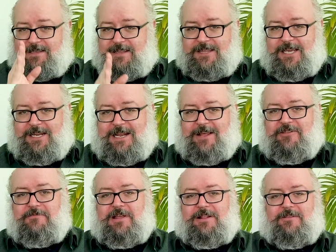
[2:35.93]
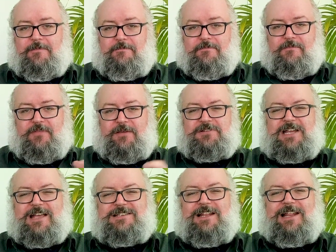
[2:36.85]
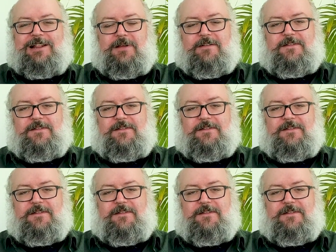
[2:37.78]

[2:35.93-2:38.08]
the thing down the middle, the thing which has a little bit